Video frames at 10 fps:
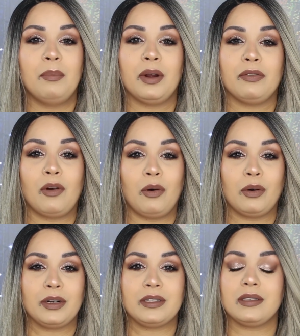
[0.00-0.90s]
but of
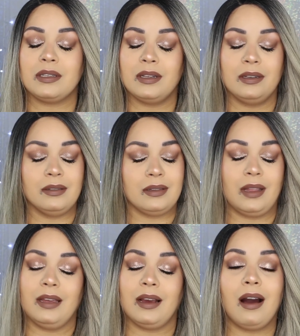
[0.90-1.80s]
course,
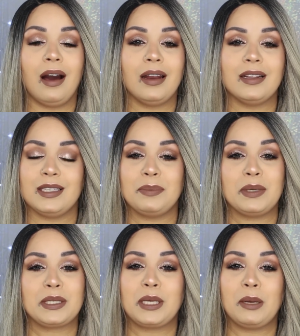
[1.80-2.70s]
thank God to
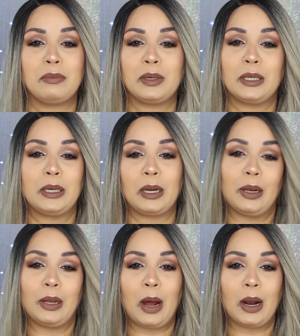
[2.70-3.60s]
Miss Kimberly
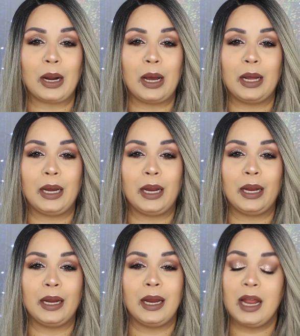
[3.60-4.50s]
Clark,
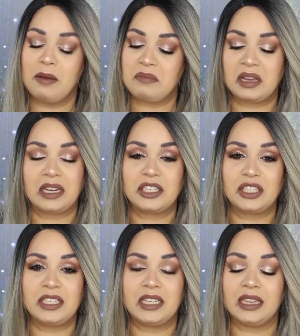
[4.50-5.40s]
honey, because
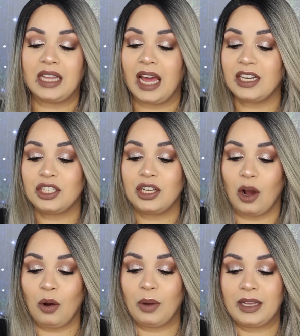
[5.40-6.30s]
she did that. She
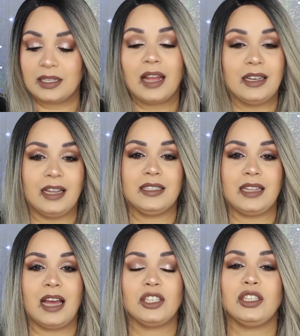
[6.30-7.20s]
always does
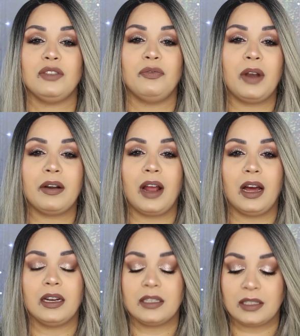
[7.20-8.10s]
that. She's very
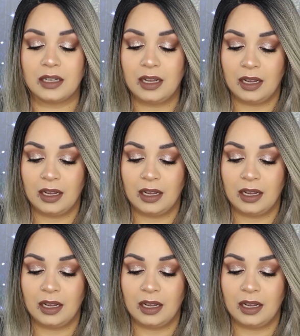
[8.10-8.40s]
honest.